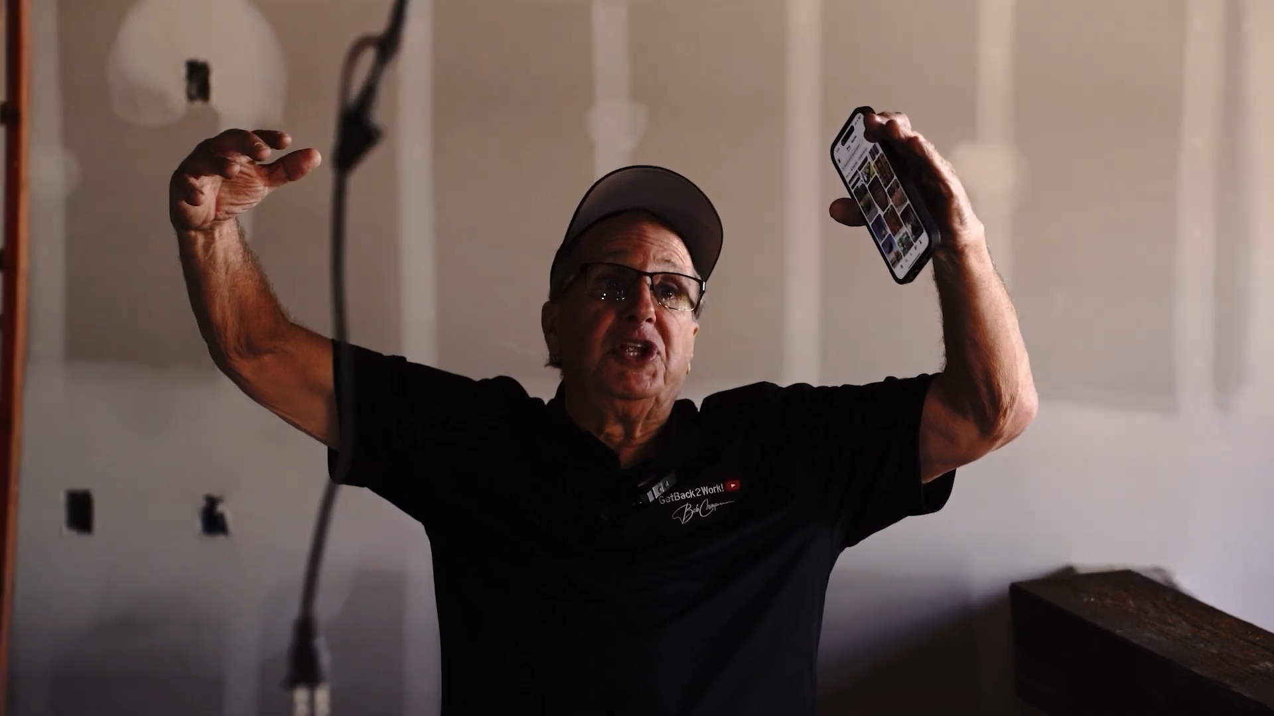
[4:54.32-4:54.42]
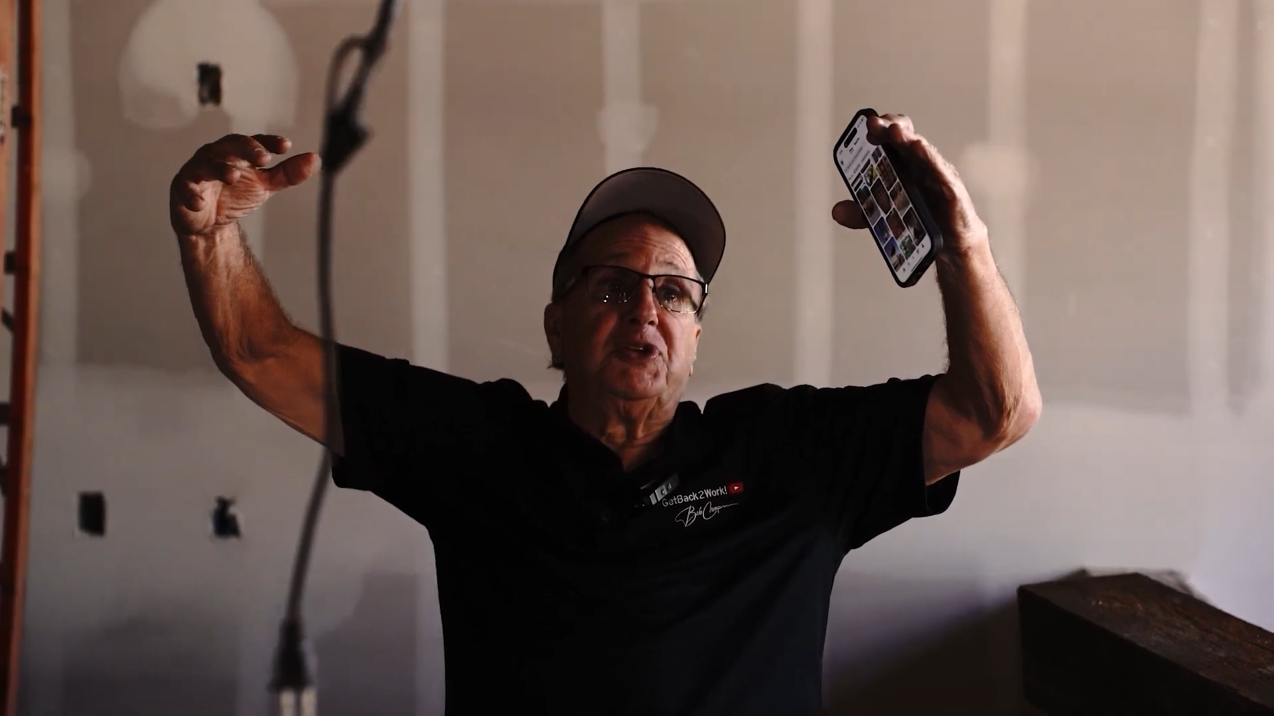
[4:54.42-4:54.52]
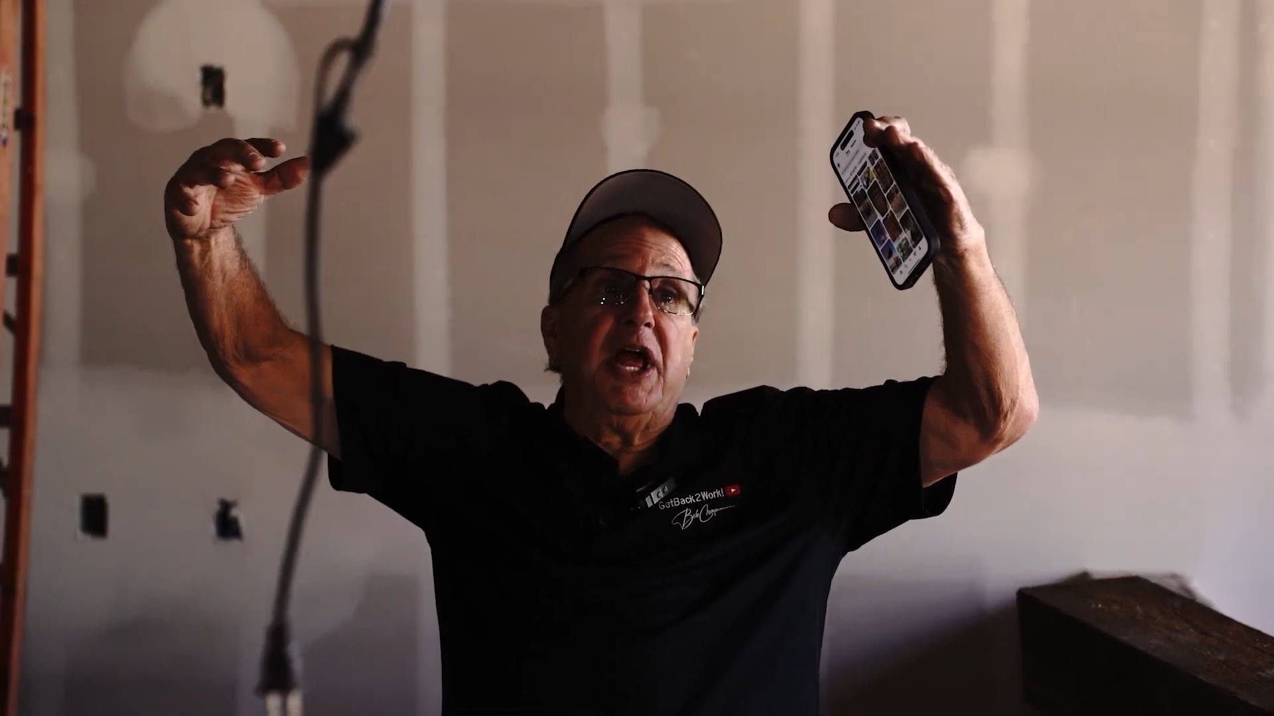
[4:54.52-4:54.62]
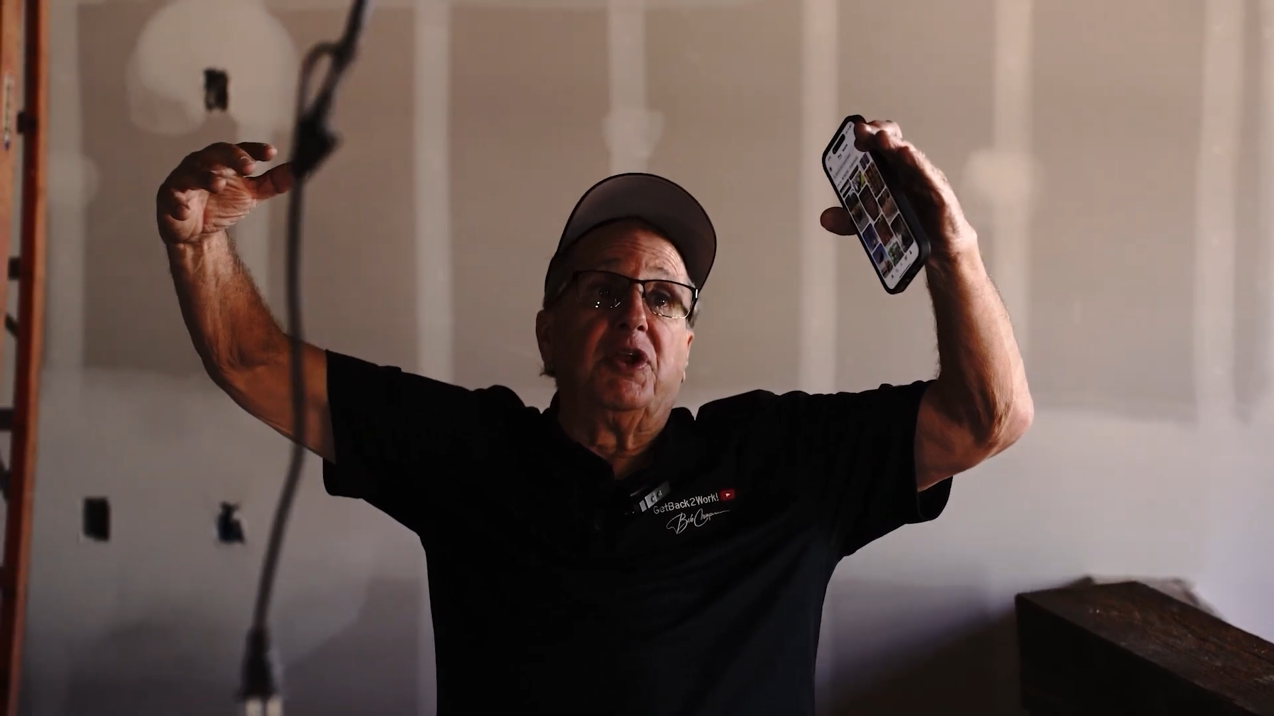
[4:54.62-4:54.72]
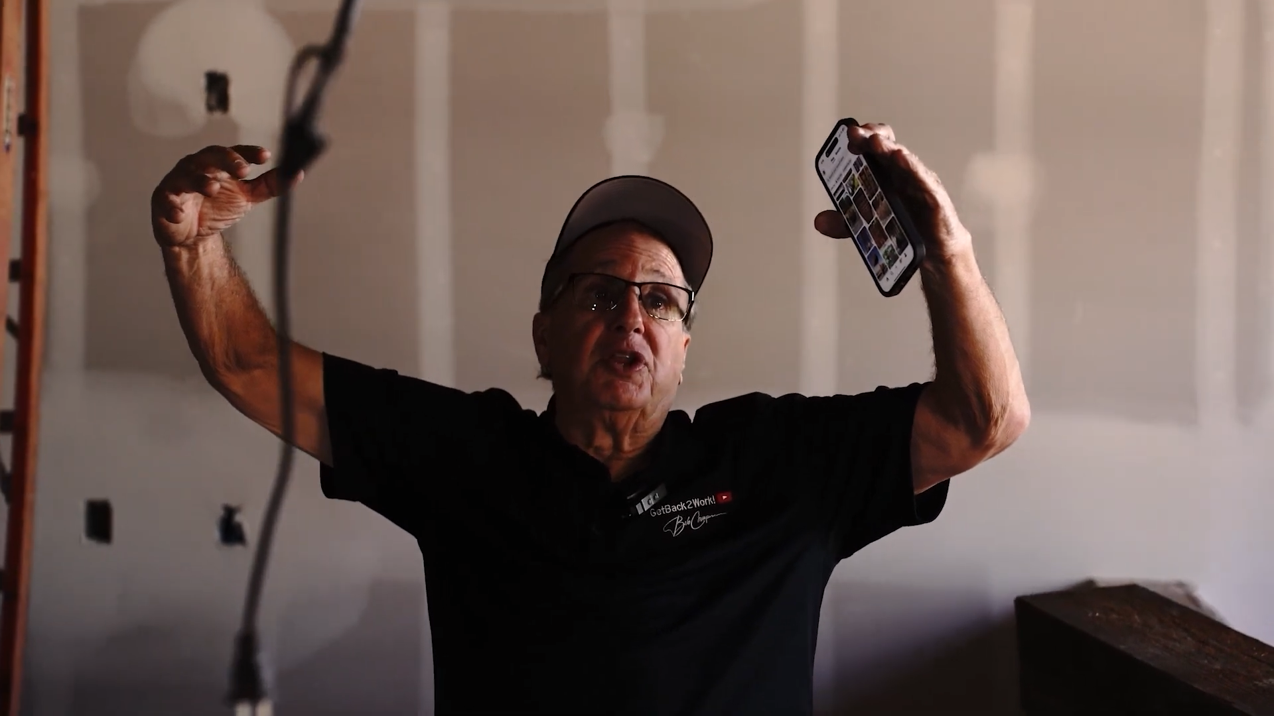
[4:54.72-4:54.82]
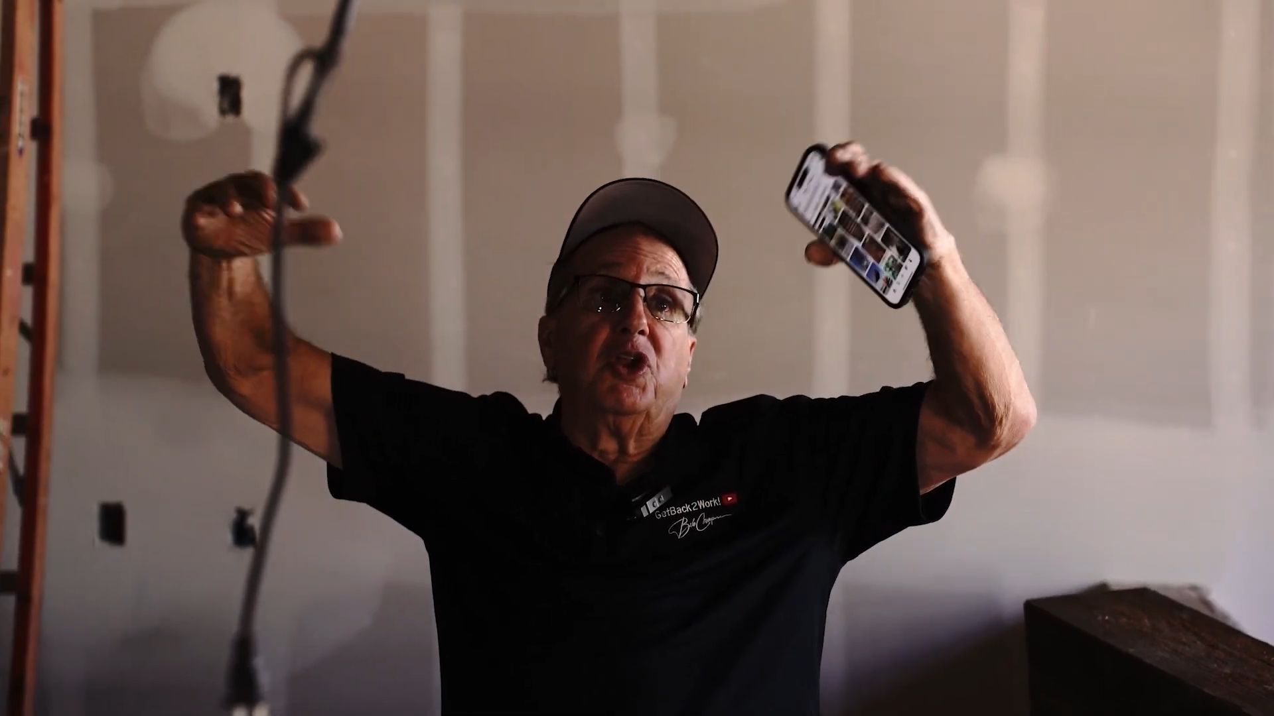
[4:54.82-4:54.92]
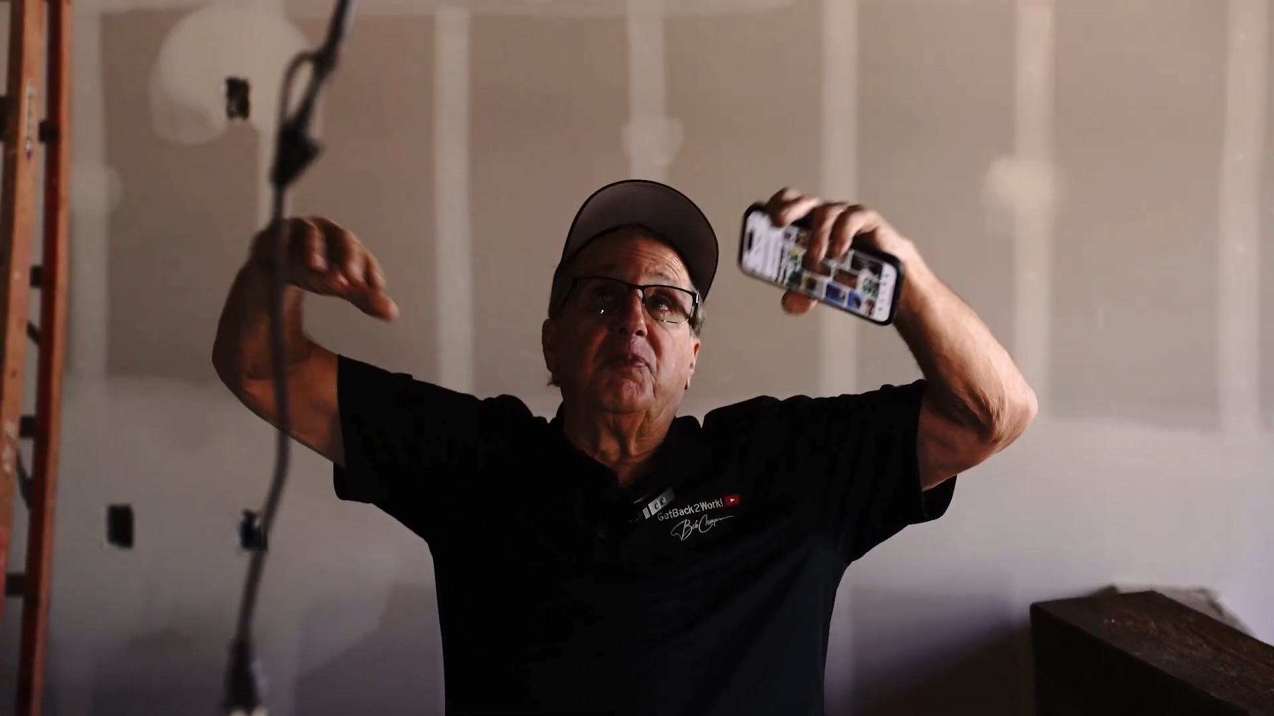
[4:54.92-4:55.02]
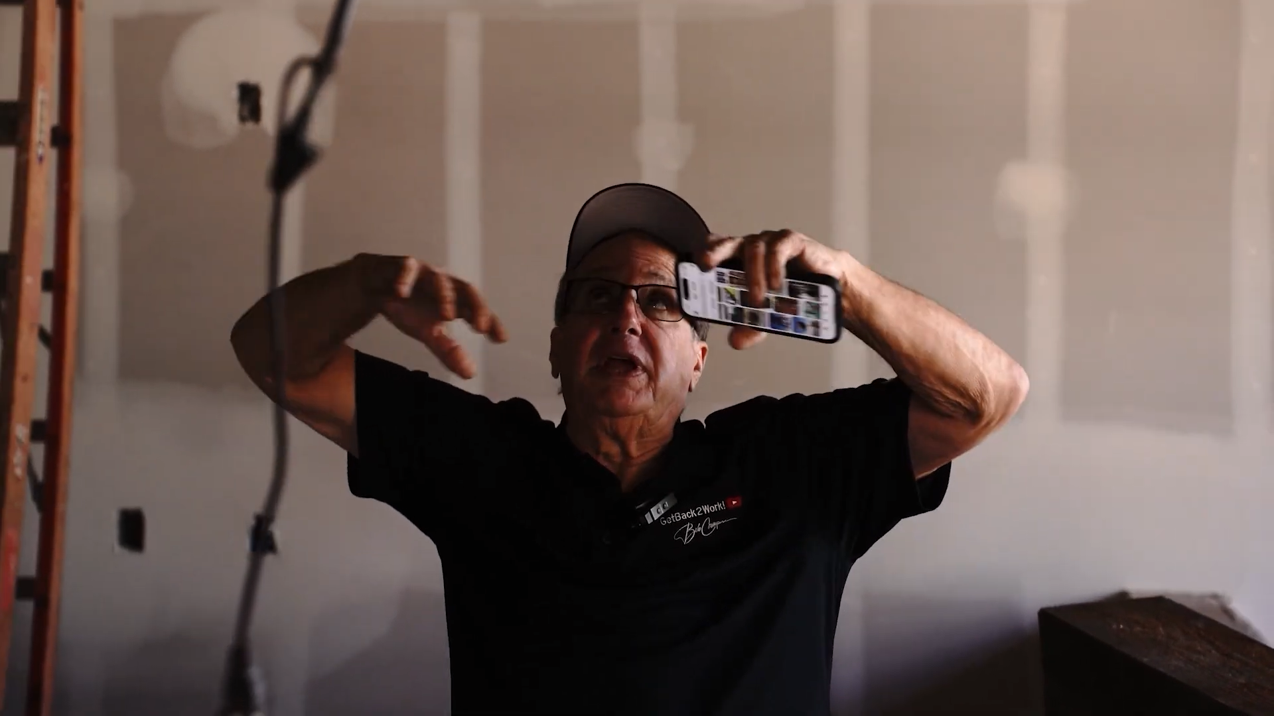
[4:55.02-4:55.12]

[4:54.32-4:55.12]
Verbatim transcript: things down a little